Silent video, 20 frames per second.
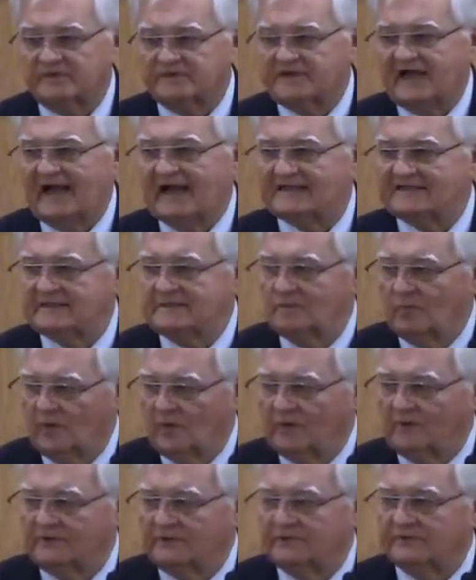signs and
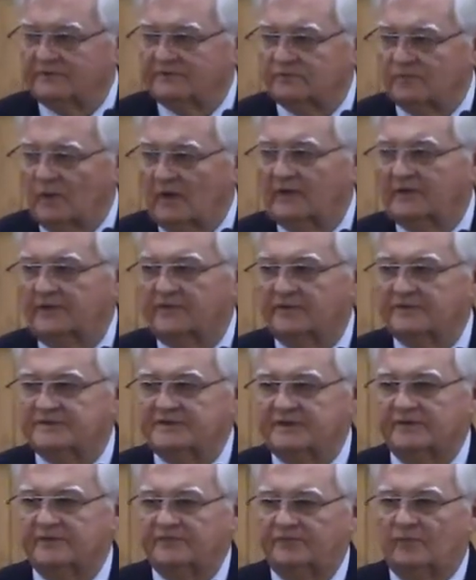wonders, wonders
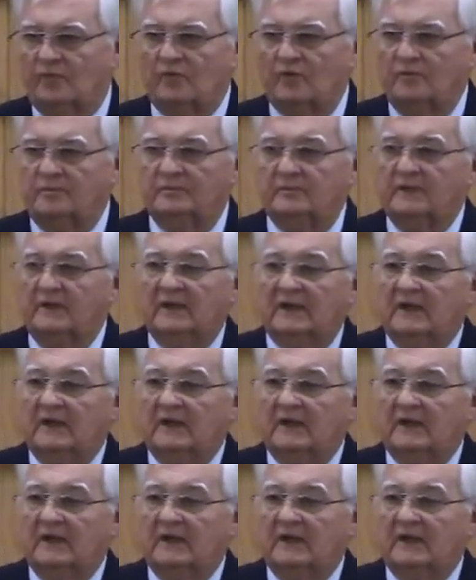in the form